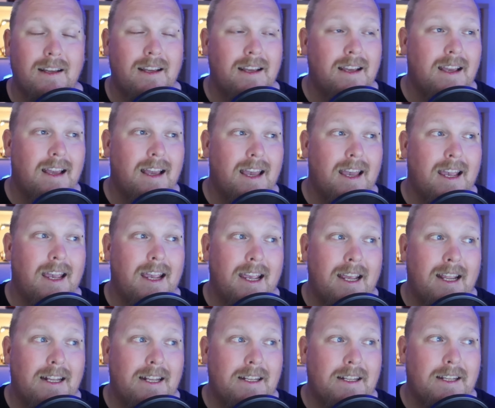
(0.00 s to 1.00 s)

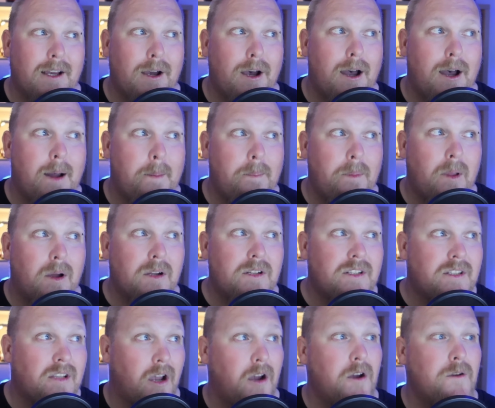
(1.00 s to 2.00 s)
And I just
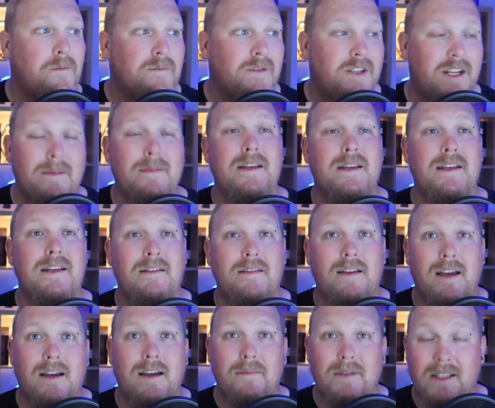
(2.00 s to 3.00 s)
hope
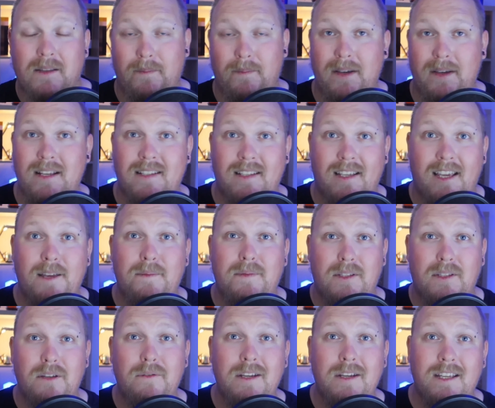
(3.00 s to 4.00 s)
Mr. Beast keeps
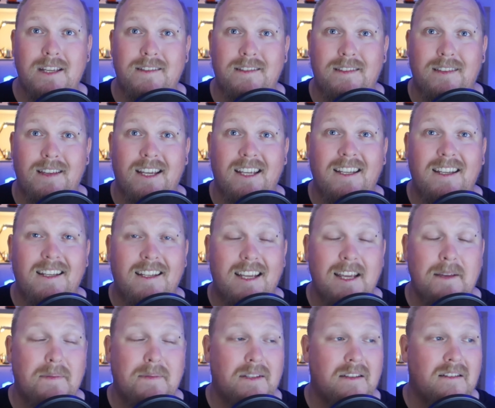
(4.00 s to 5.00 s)
doing his thing,
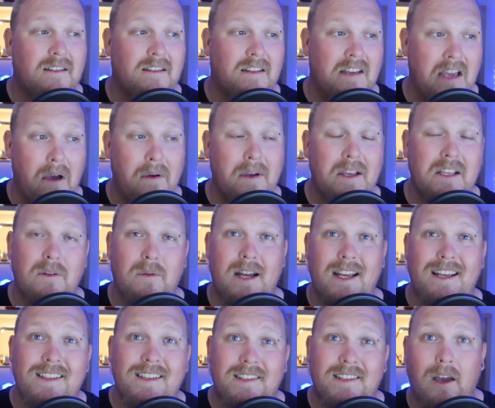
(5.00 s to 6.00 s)
keeps going the way
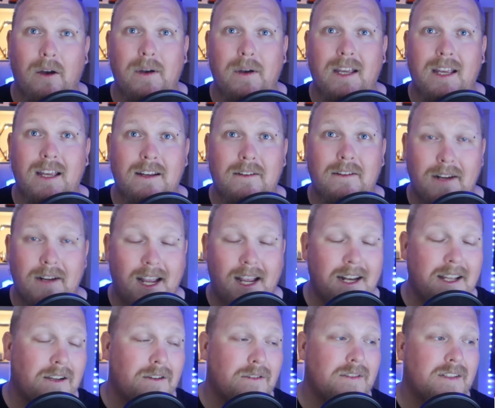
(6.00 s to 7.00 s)
he's going and creating
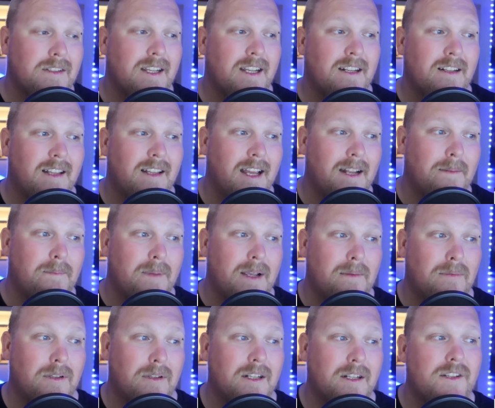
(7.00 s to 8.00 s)
content that people
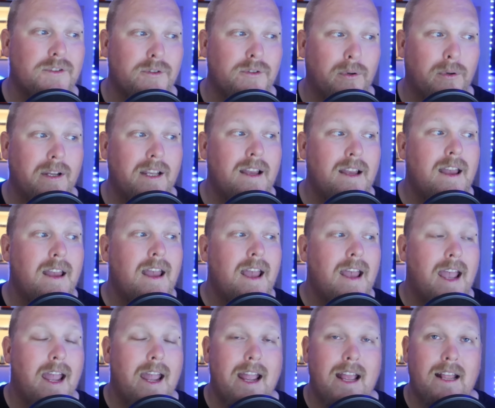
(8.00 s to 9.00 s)
can enjoy,
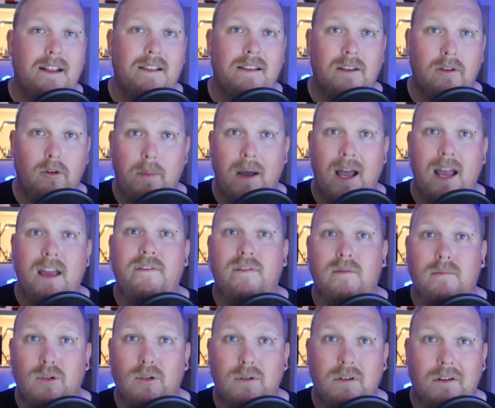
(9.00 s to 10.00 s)
and it'll pay for
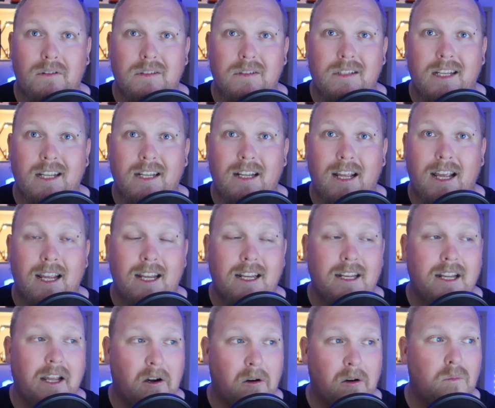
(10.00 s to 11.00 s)
more content and
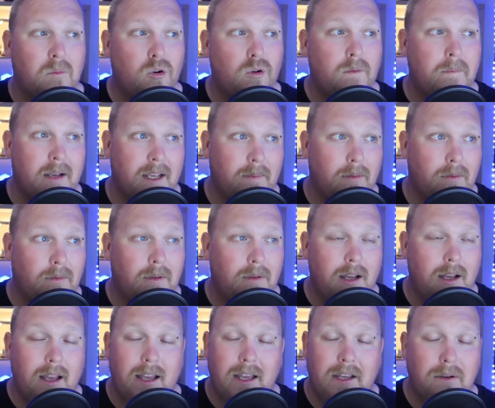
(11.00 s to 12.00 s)
help more people.
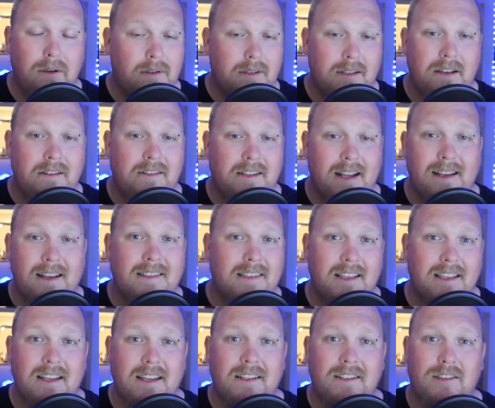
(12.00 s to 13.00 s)
He also does
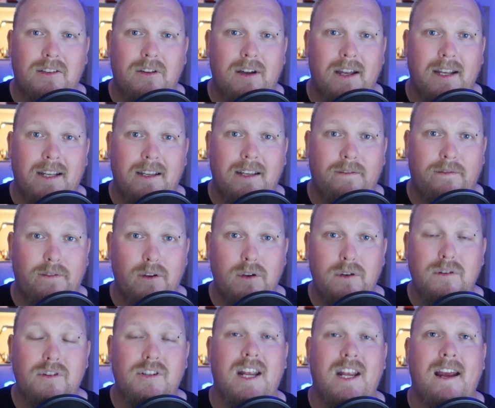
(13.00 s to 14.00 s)
things like food
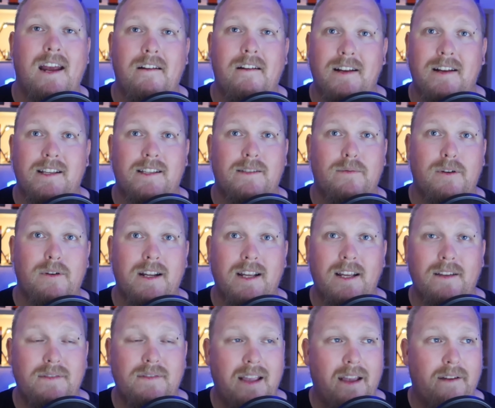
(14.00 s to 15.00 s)
charities where he gives
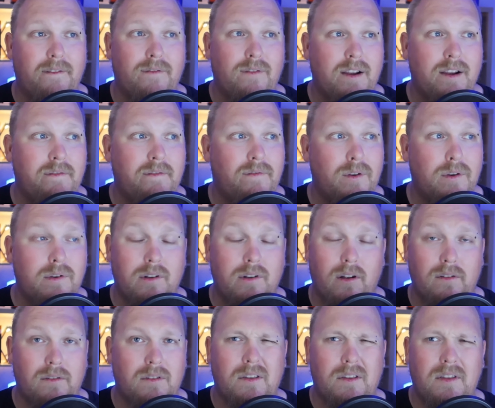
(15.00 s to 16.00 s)
out free food.
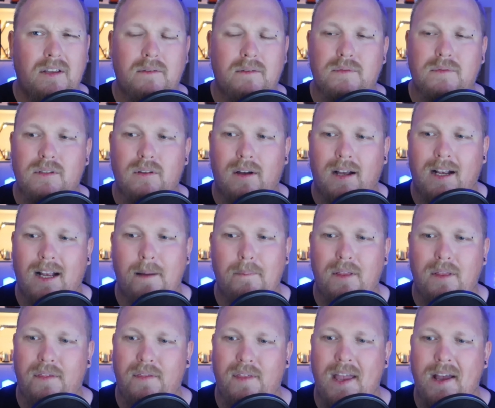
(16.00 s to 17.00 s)
I think it was like a couple of
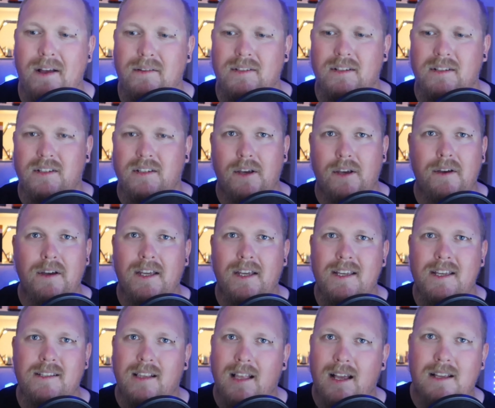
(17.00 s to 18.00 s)
thousand turkeys
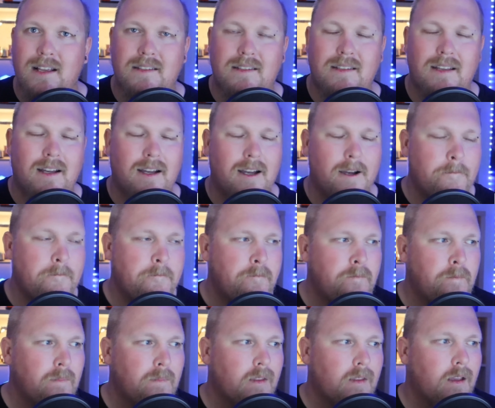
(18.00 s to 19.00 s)
last
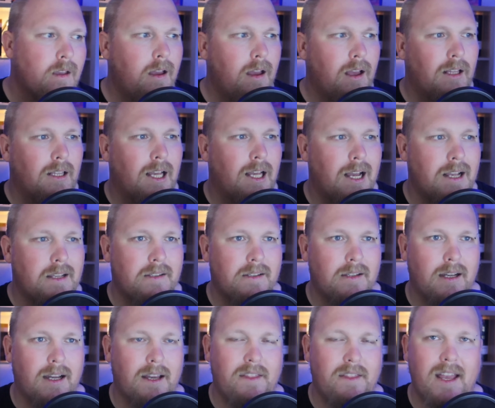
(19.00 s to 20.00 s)

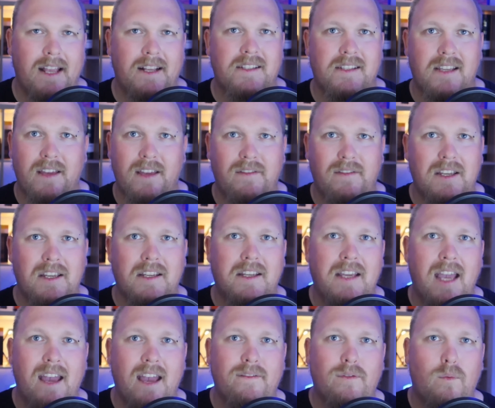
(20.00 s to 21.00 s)
Thanksgiving he
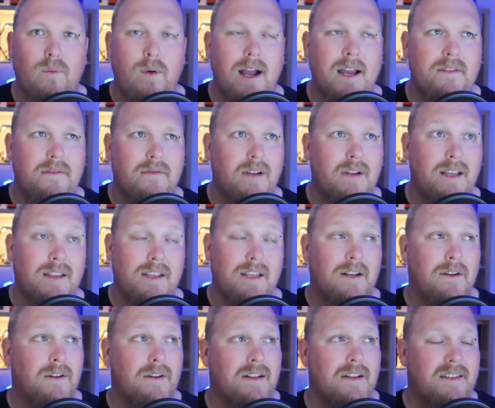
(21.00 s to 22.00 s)
gave away throughout the
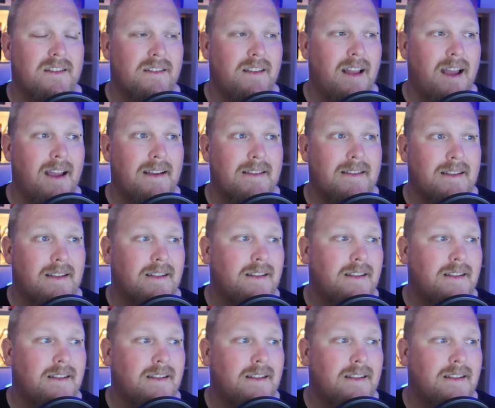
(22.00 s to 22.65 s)
United States, and